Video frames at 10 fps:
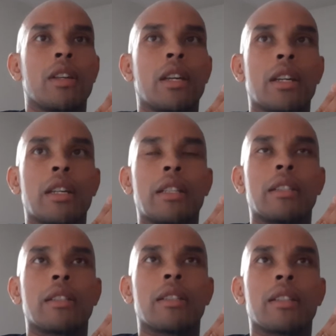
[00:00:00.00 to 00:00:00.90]

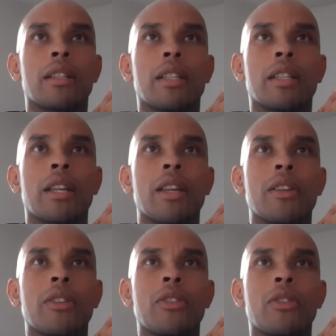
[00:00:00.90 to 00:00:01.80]
And
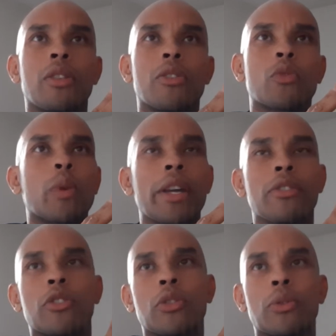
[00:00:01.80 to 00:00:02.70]
there's
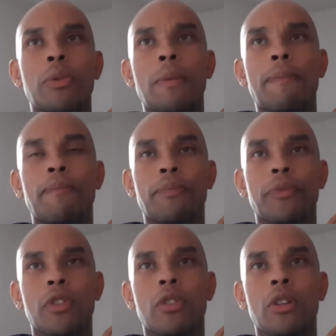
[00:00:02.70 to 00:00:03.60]
ways to
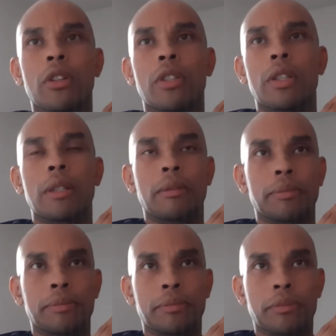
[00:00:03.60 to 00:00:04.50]
start
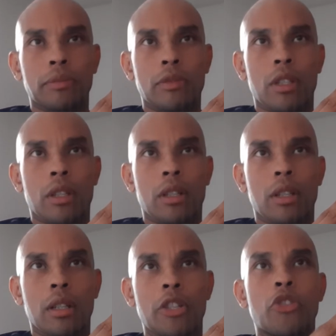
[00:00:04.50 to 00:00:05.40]

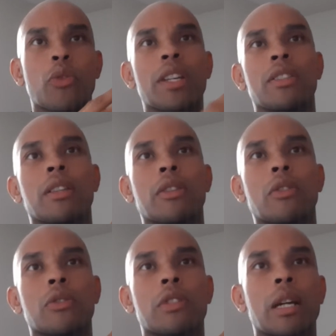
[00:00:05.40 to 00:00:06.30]
addressing
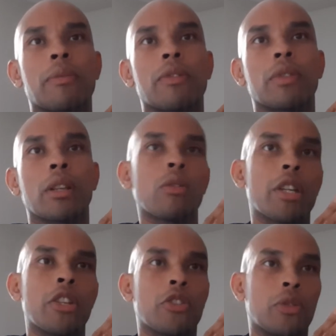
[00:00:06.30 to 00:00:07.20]
those type of little
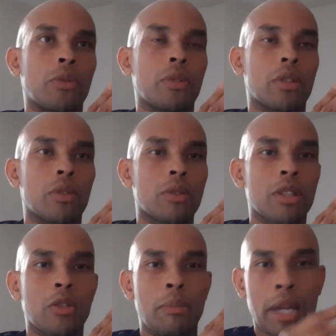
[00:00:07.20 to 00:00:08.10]
issues and those
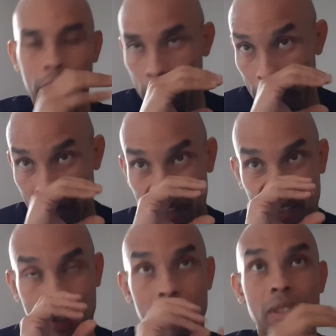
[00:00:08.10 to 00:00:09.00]
little
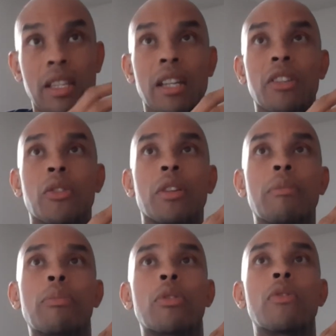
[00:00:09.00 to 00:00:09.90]
microaggressions that you can
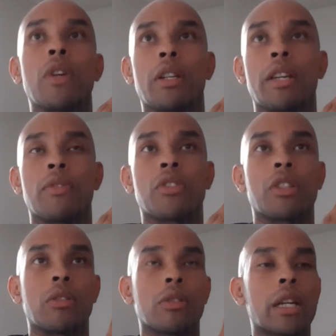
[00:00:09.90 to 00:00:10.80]
improve on every
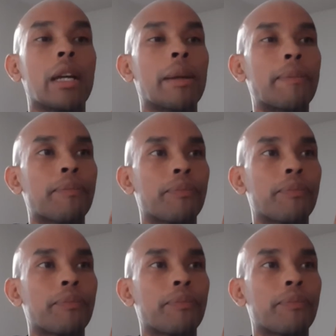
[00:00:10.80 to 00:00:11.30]
single time.